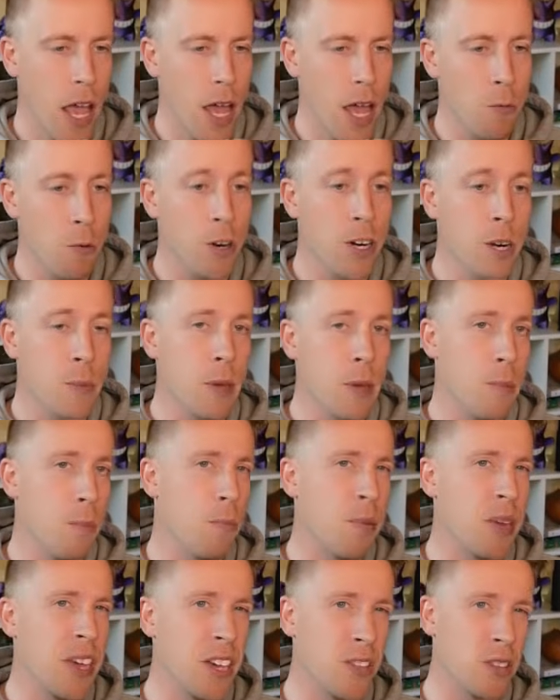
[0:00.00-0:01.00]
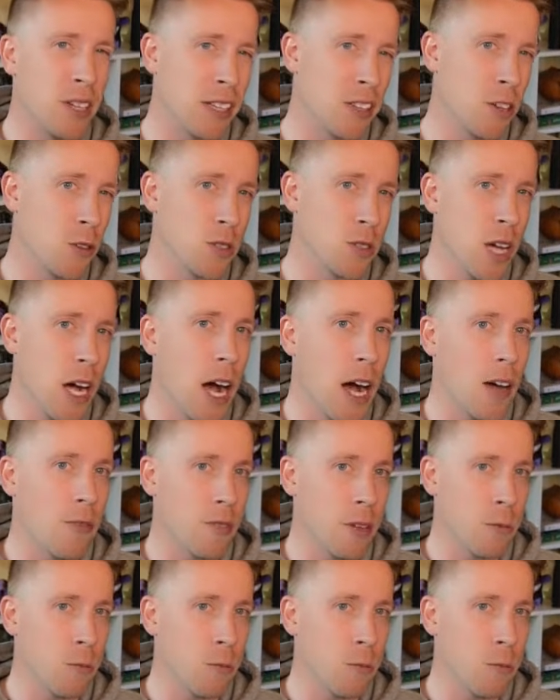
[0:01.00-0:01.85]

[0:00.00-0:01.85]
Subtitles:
And we're going to be peeling those off.